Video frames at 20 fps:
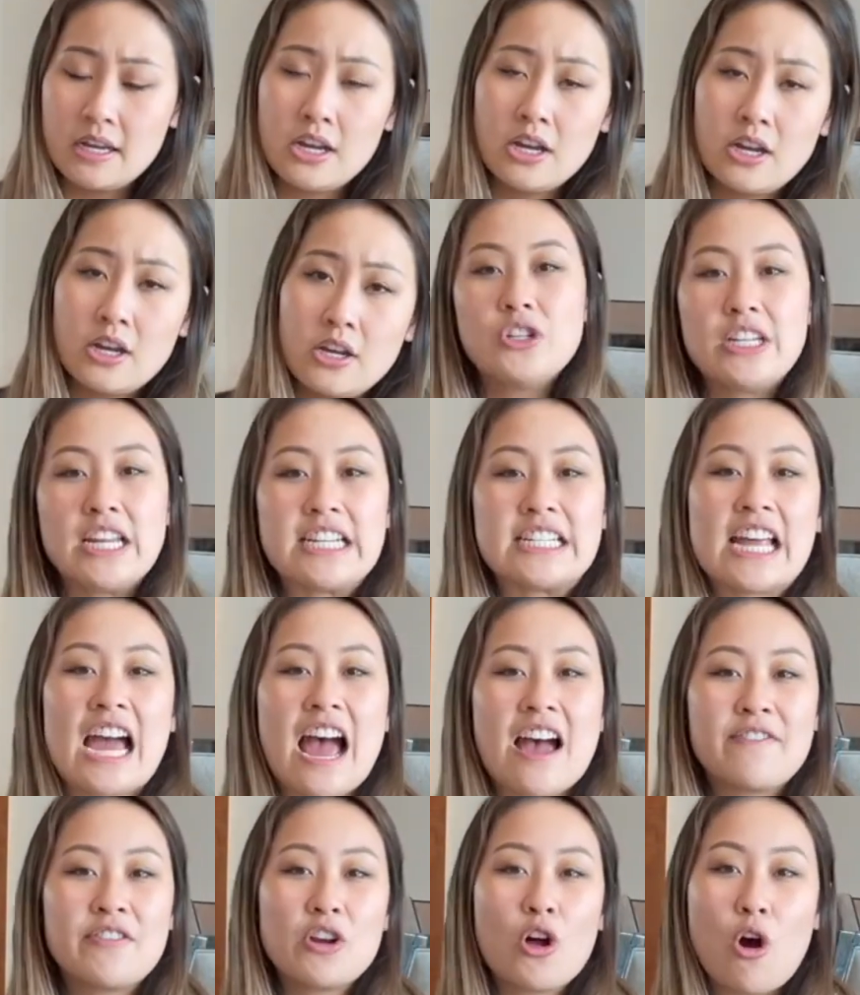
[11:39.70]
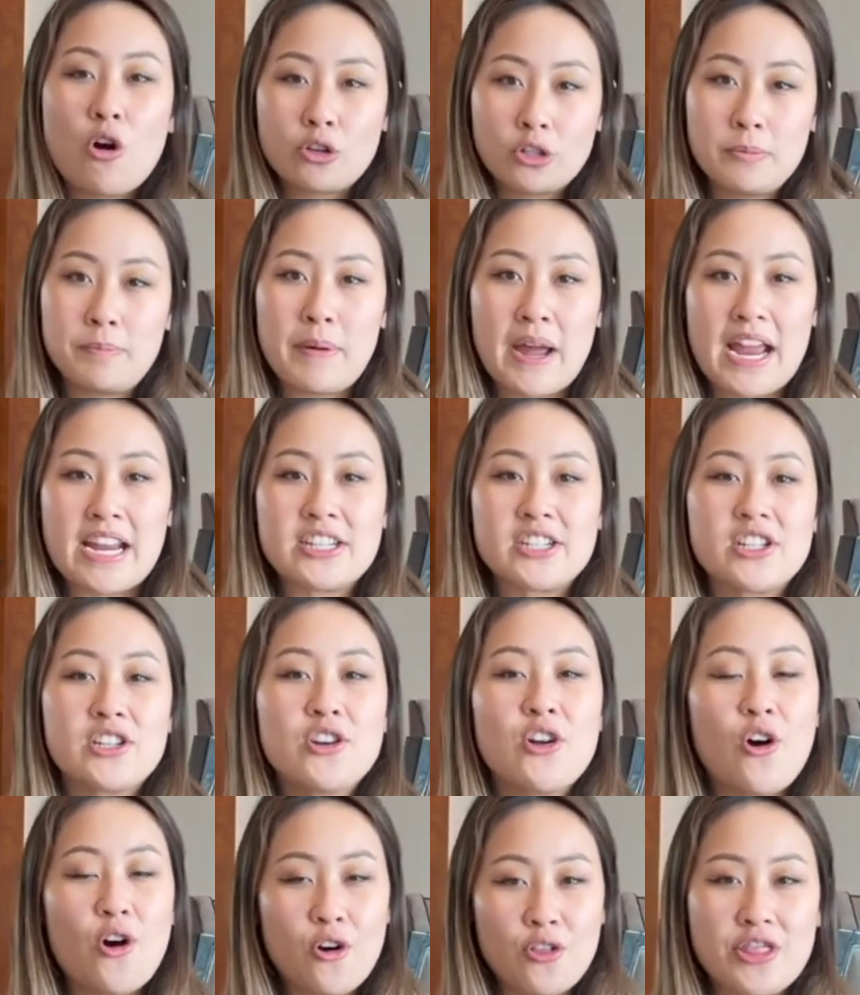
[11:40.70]
you need to have an occupation
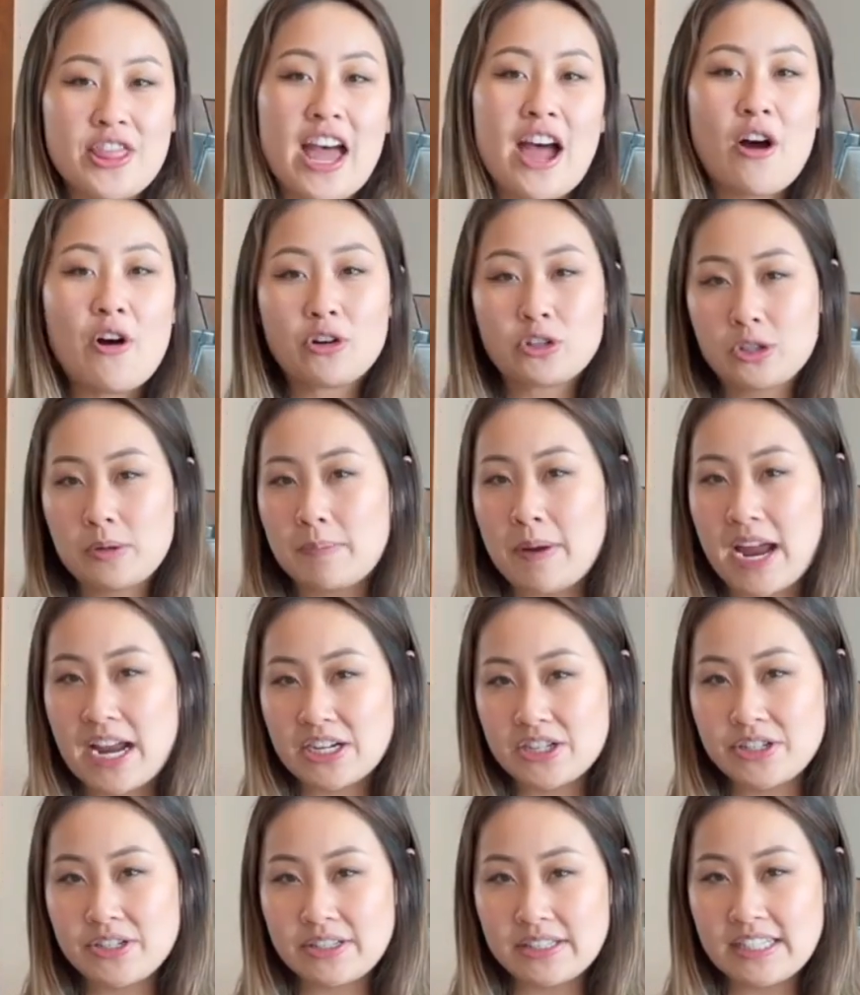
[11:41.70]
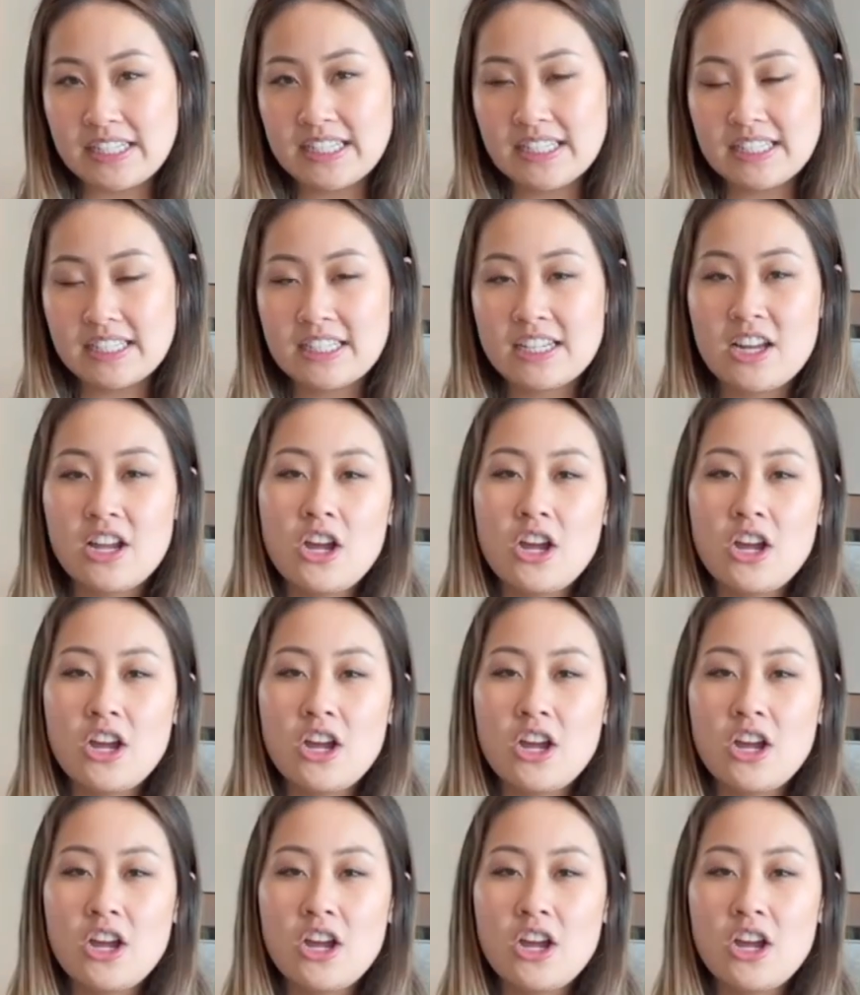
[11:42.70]
on that occupation list.